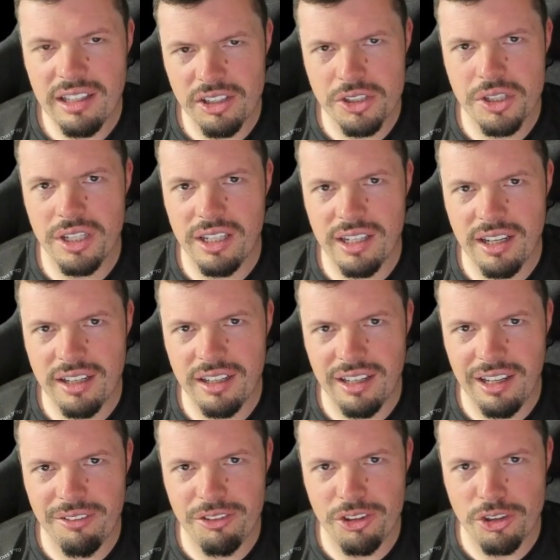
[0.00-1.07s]
literally like an
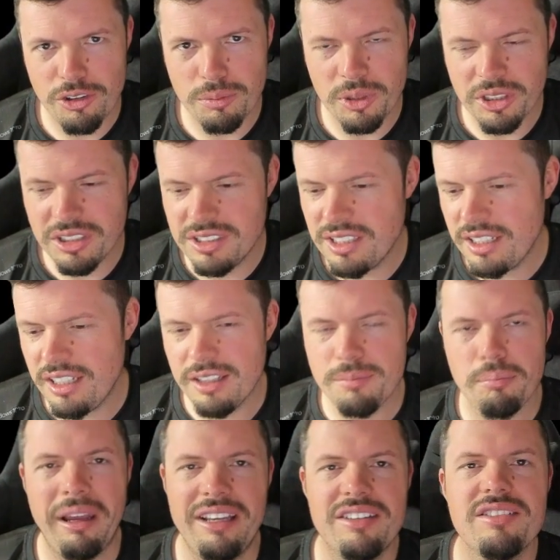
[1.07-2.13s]
11-year-old monitor, and the
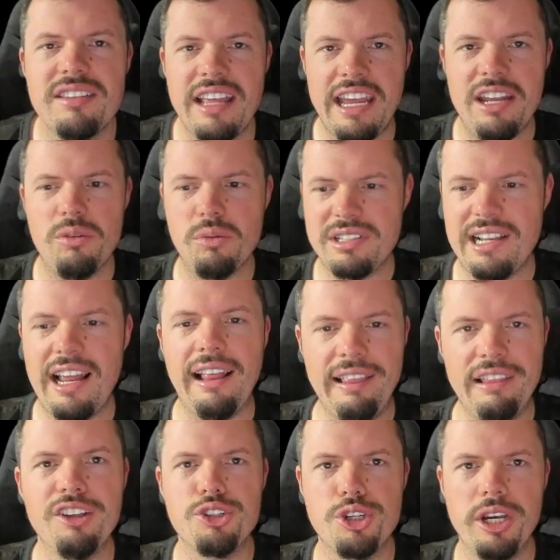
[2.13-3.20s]
base stand was like
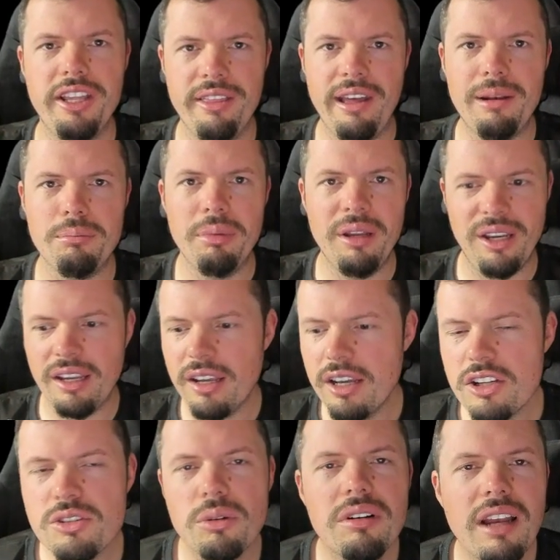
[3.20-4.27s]
literally that big.
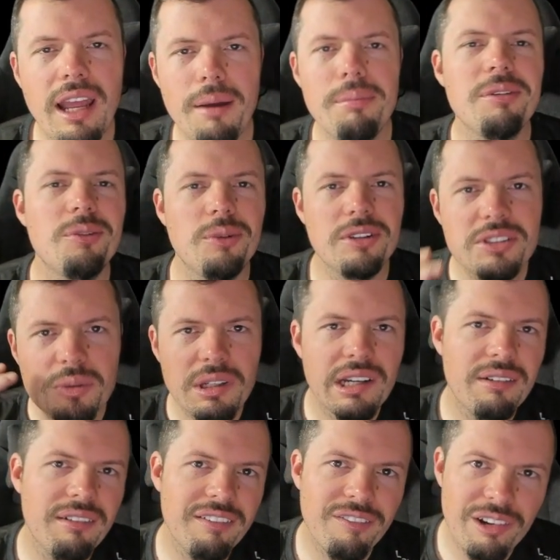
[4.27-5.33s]
So what happened was,
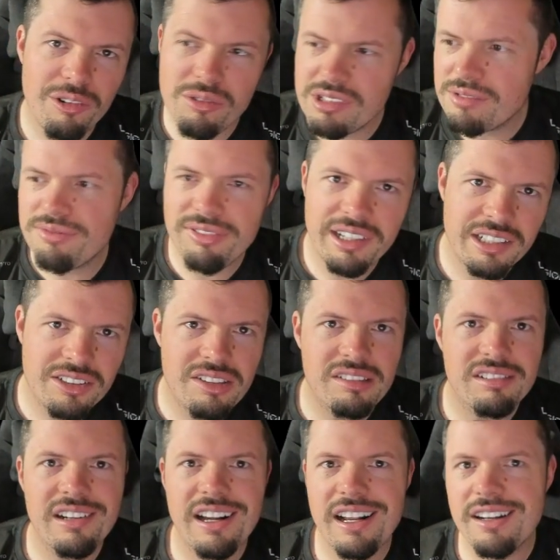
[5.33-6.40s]
whenever I would flick to
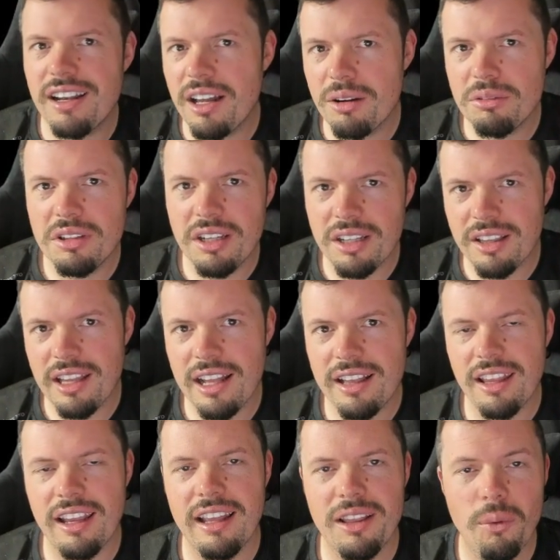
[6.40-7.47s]
the right, I would hit that
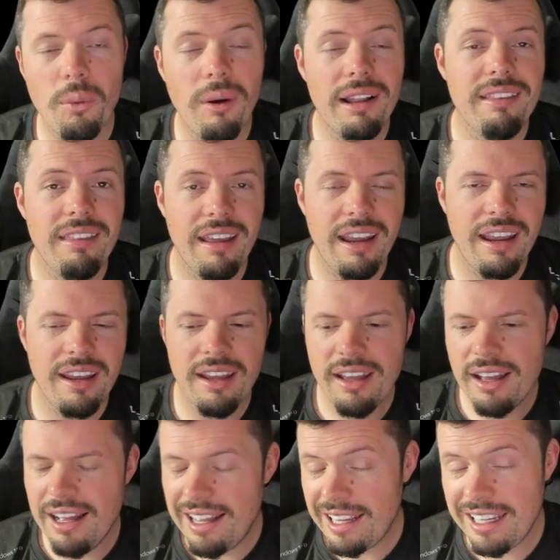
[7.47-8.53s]
thing, and the one day
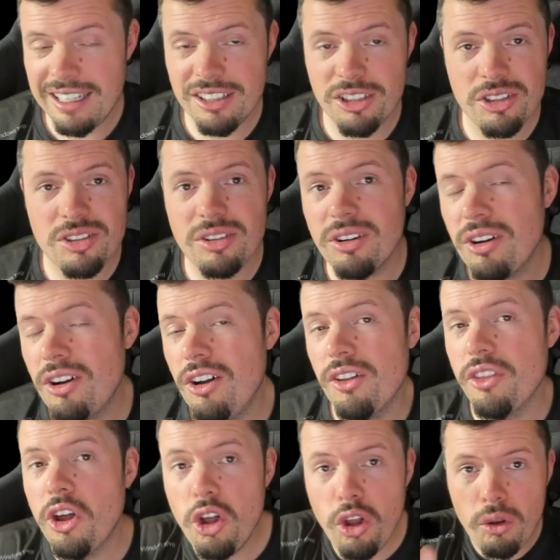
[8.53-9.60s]
I hit it so
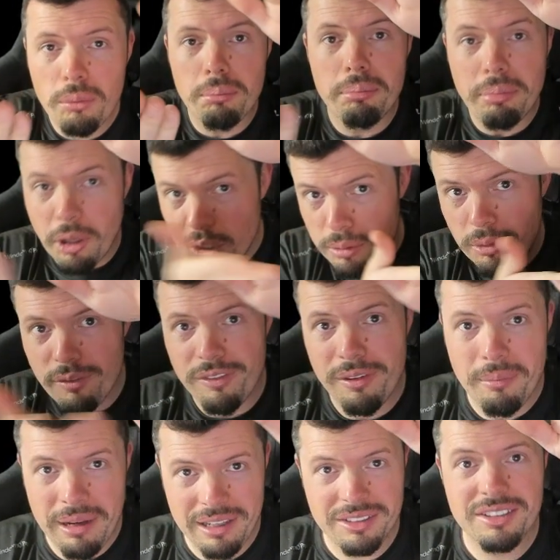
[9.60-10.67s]
hard the whole bottom of
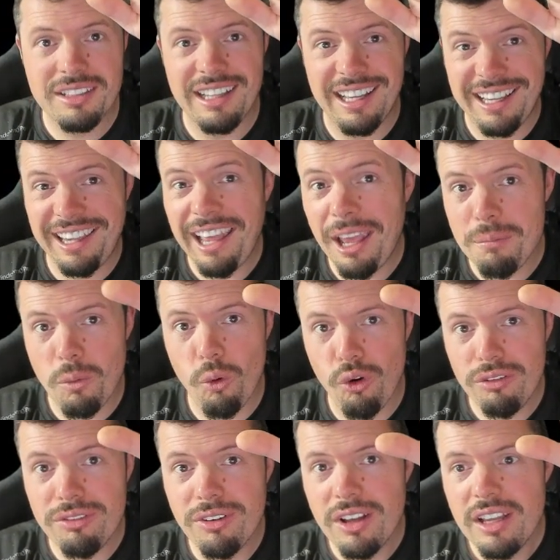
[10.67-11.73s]
the mouse like came
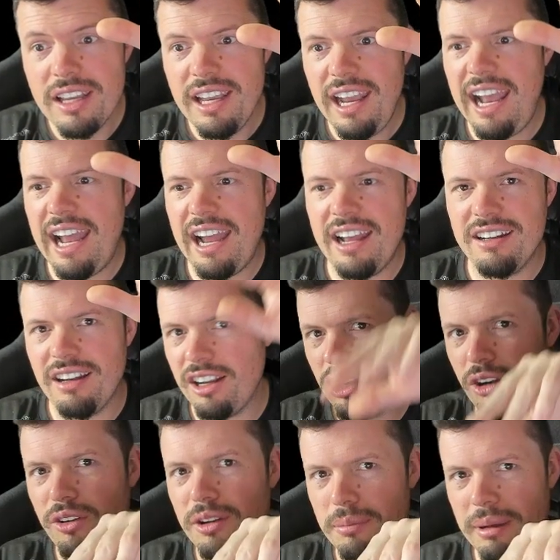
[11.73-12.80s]
off, and I
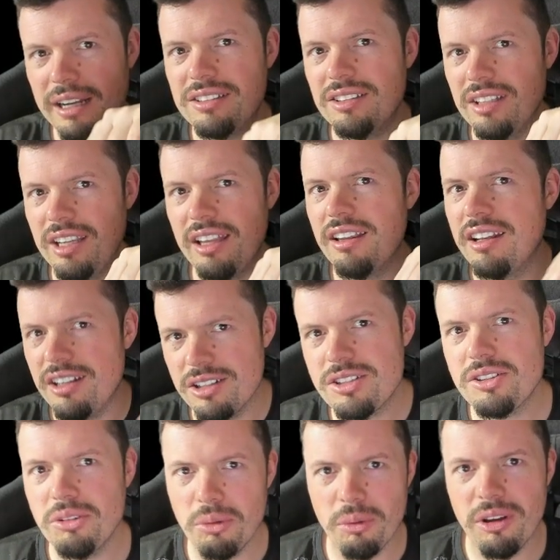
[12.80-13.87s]
glued it back together, and it's
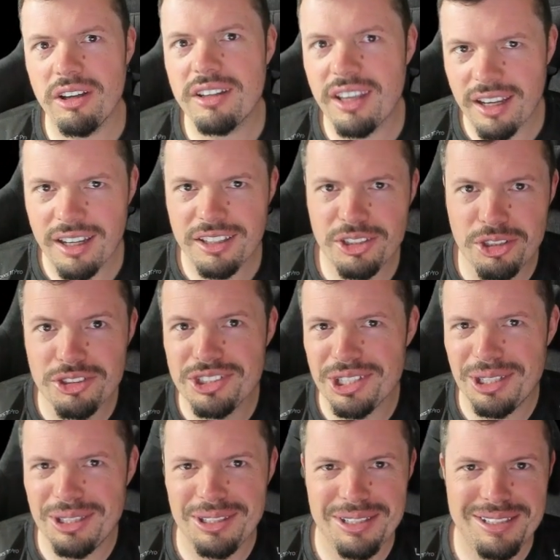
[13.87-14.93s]
still working. I used it
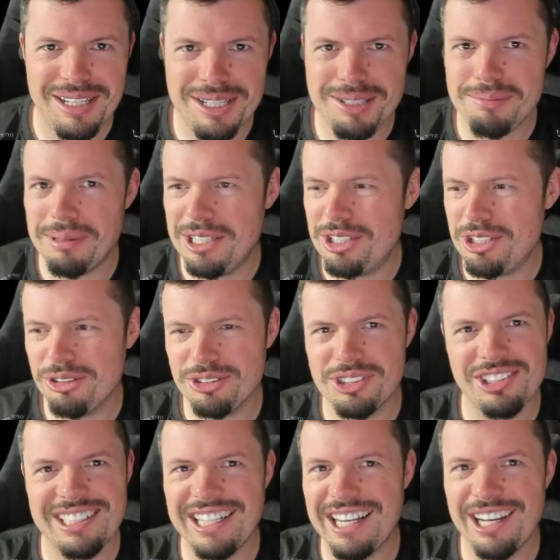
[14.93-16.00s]
on the test bench. You'll
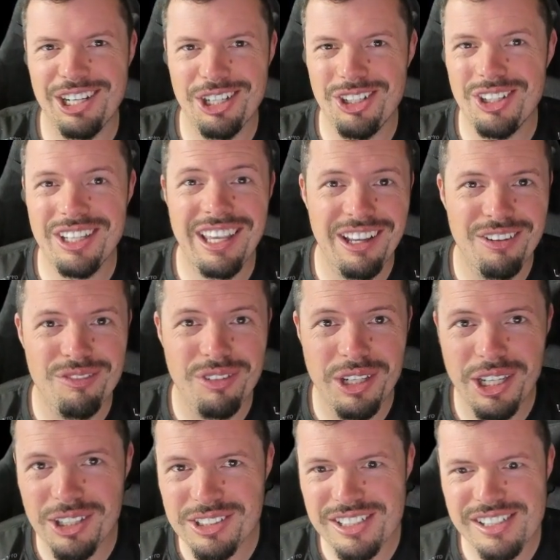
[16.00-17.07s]
see it like lurking in
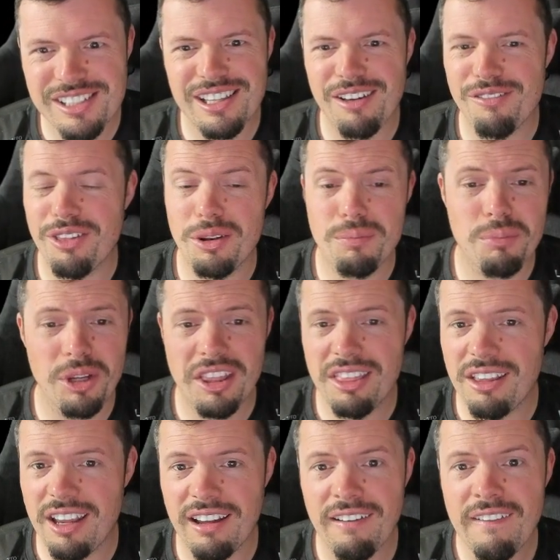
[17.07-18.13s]
videos and stuff. That poor
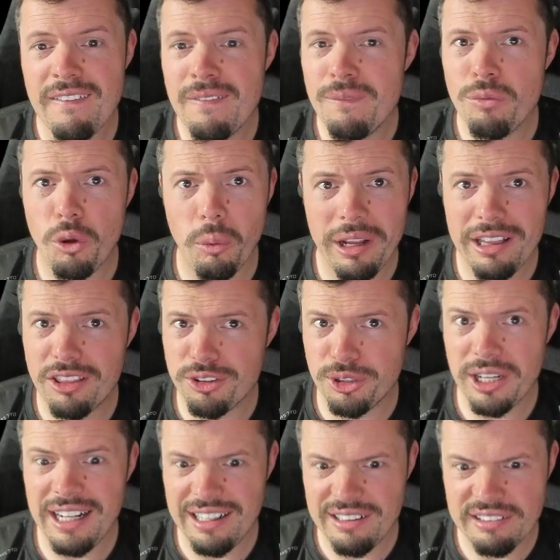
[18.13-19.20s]
thing went
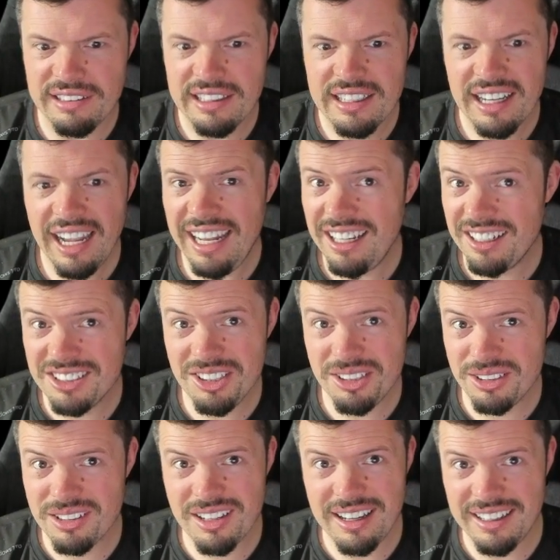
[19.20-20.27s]
through hell, and it
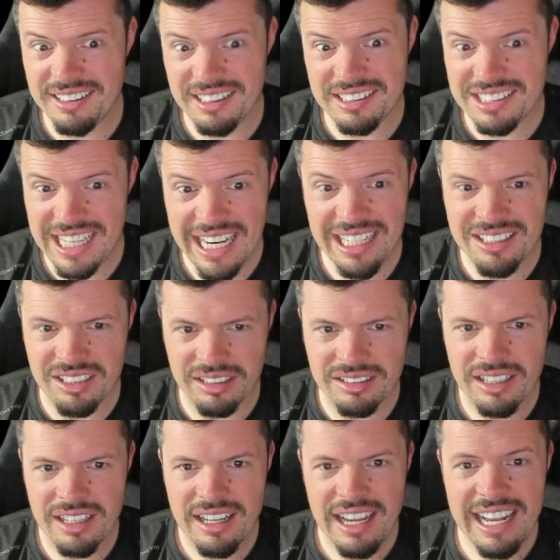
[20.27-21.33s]
just kind of
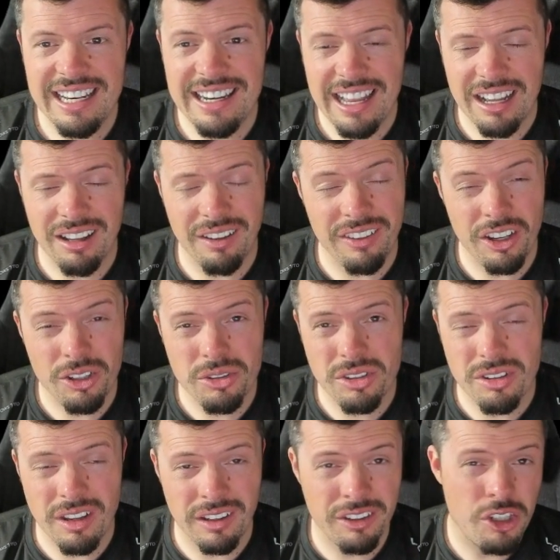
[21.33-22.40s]
tanked. And now
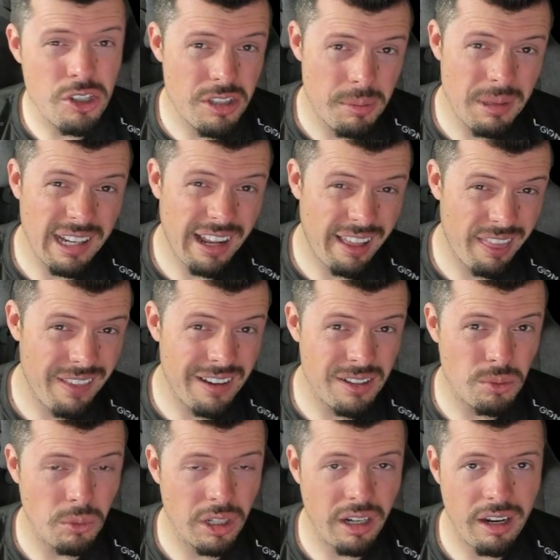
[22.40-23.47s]
it used to be like
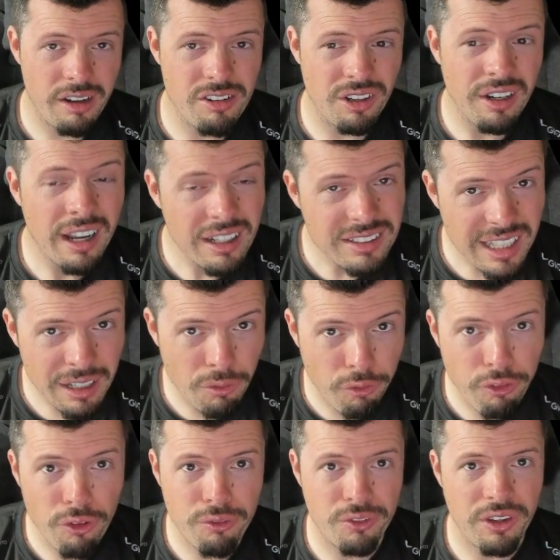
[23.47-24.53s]
1,100, now it's
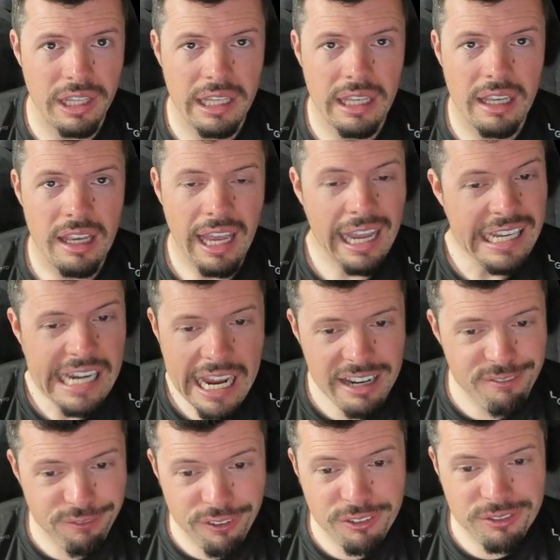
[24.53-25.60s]
850. At
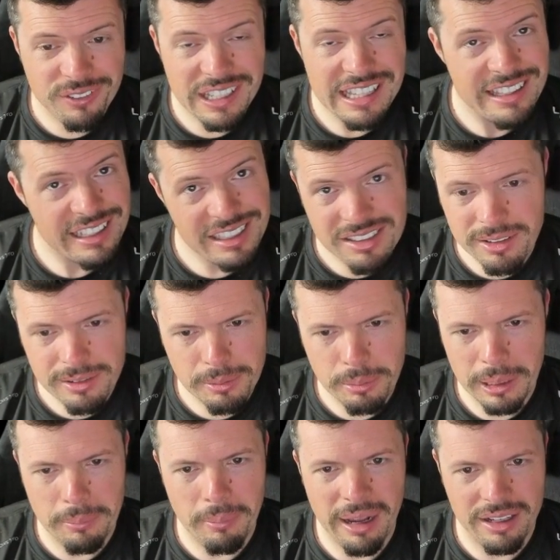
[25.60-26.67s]
850, there isn't a
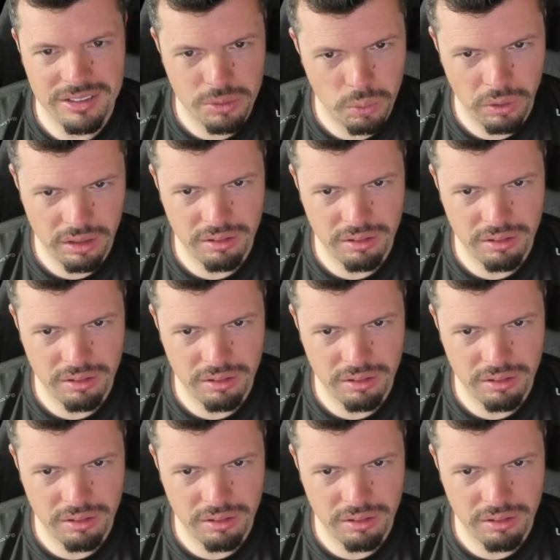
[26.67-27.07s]
better mouse